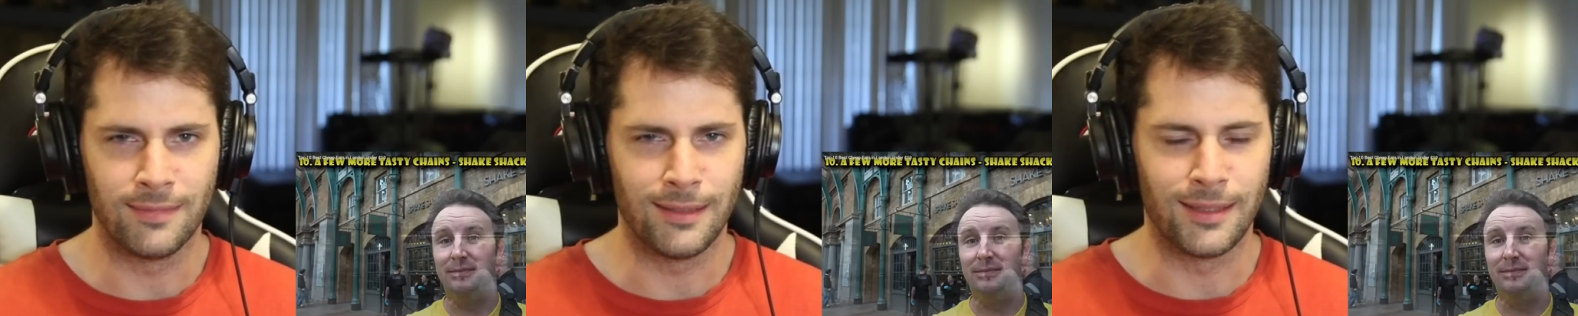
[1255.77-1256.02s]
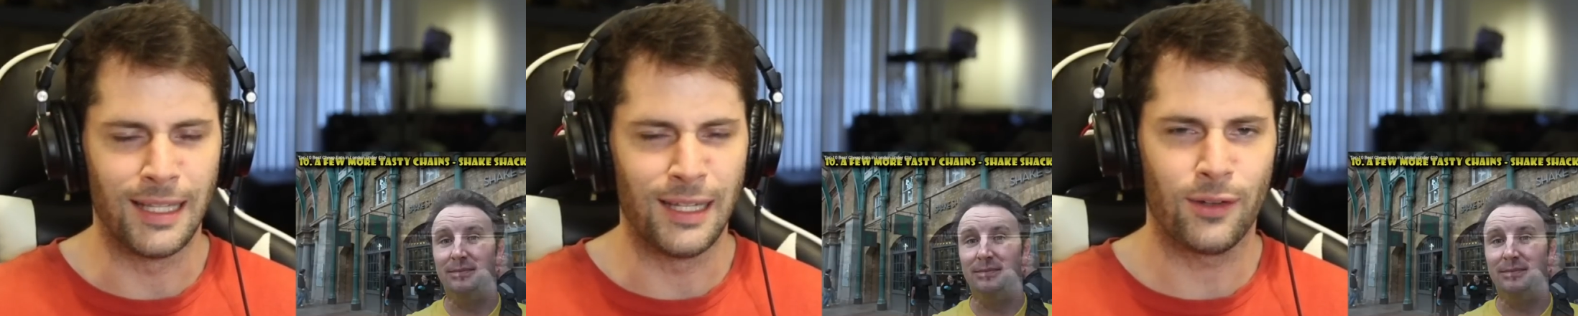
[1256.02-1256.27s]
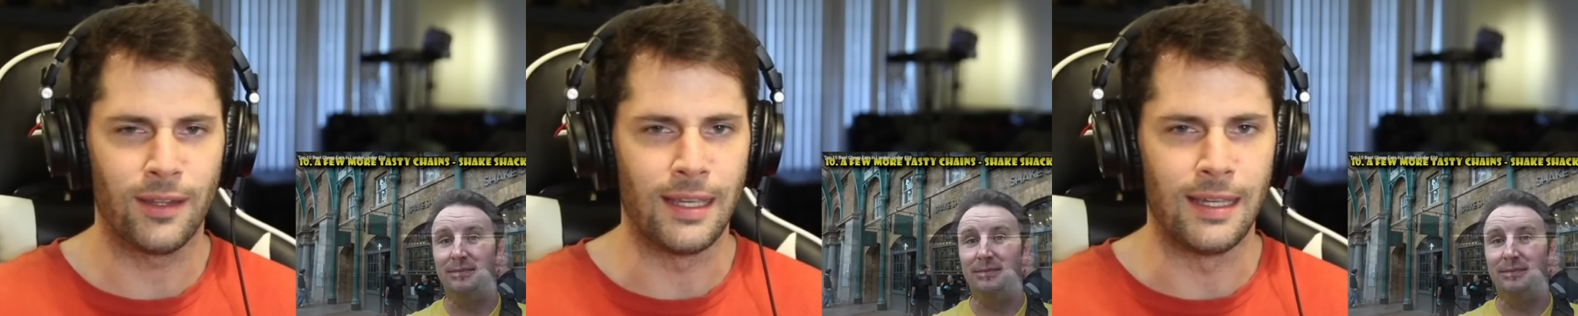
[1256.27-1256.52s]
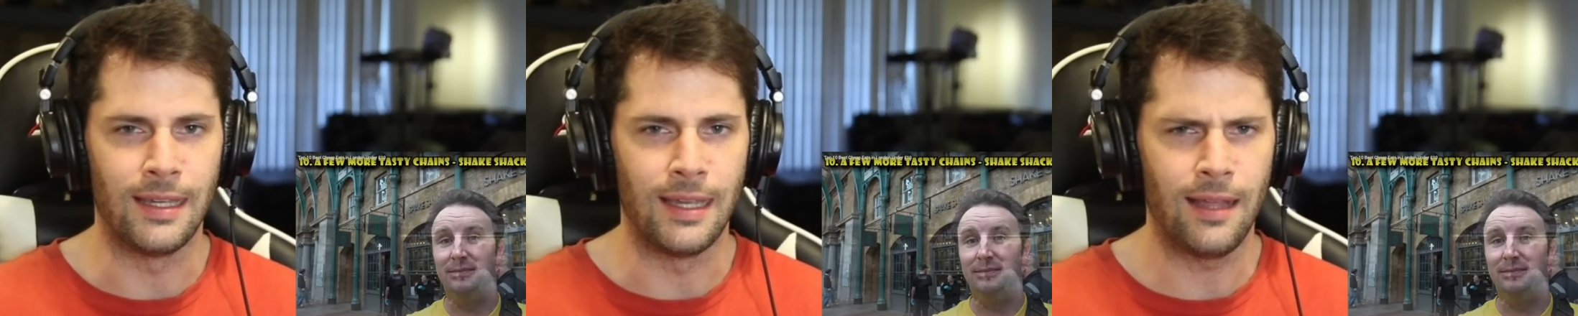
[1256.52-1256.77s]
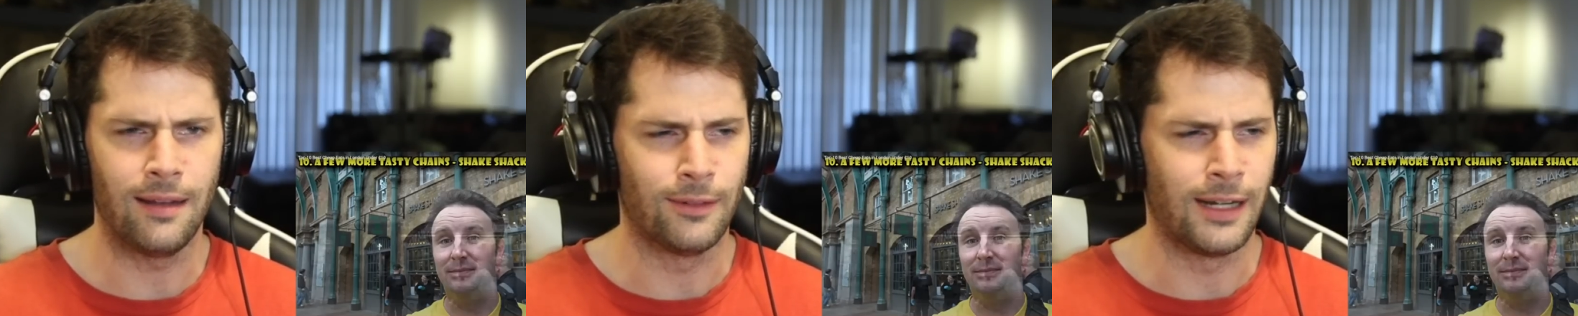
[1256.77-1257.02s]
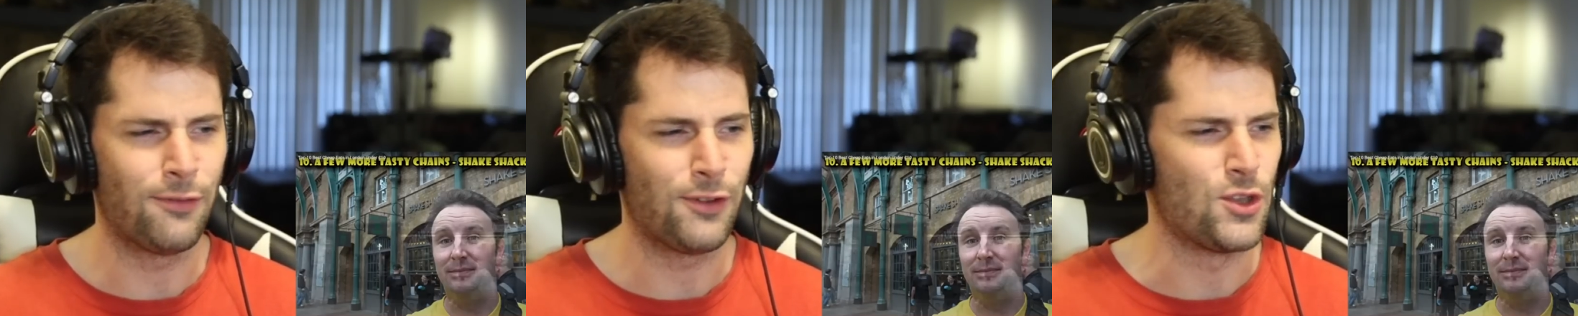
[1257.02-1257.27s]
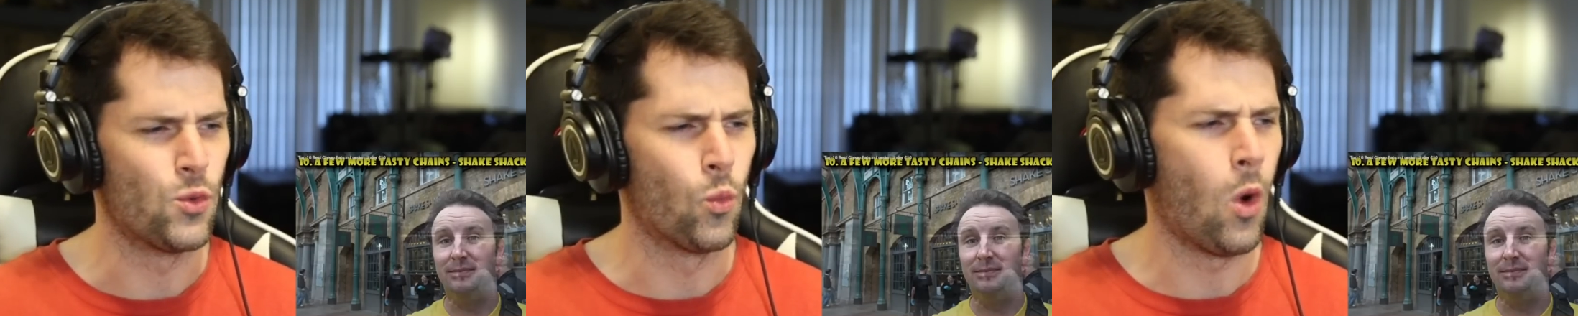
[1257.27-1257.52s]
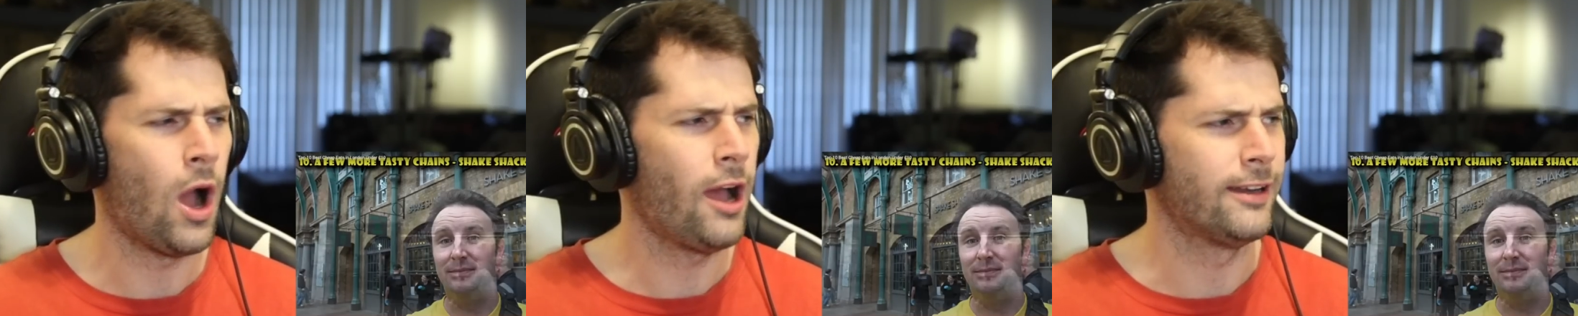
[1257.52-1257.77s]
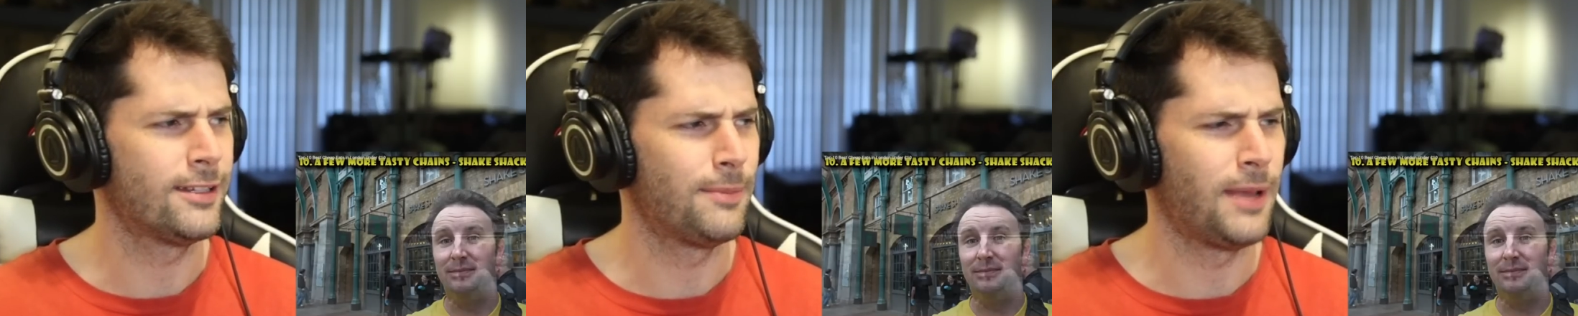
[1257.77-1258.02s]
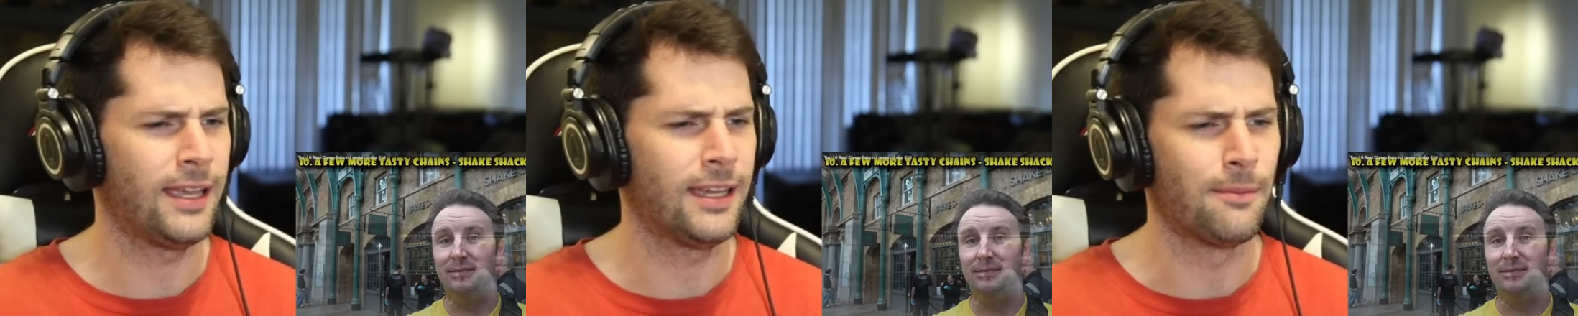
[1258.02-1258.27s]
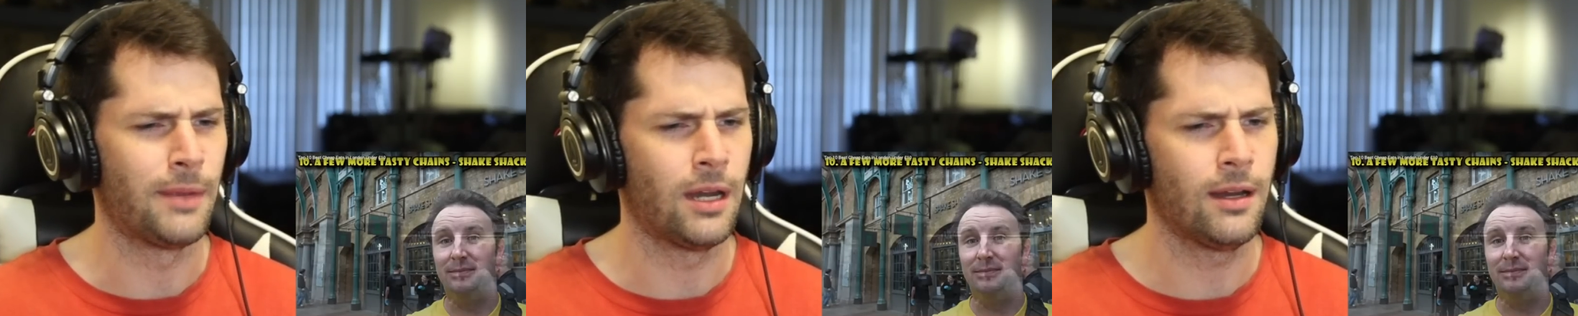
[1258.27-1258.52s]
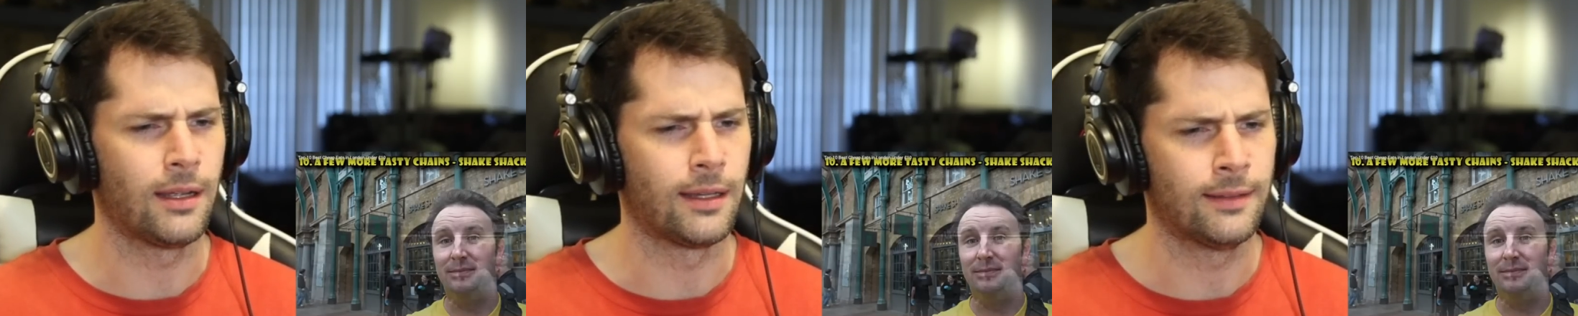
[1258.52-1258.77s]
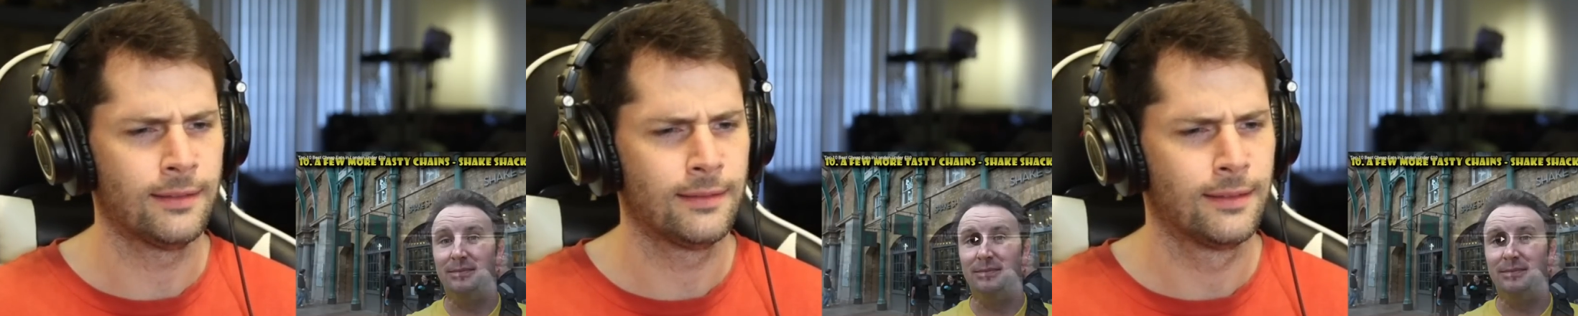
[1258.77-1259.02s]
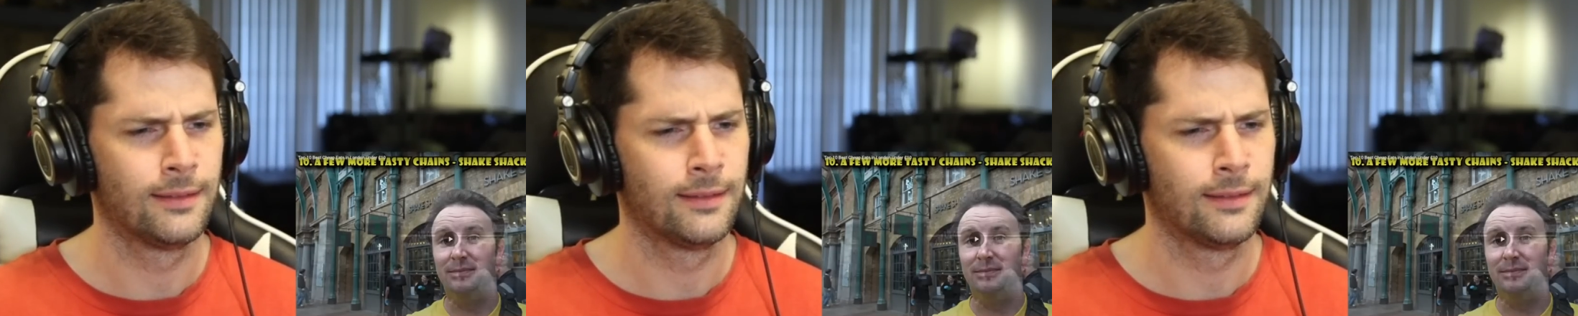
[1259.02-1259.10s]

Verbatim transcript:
Speaker 1: literally get whenever you want back in America.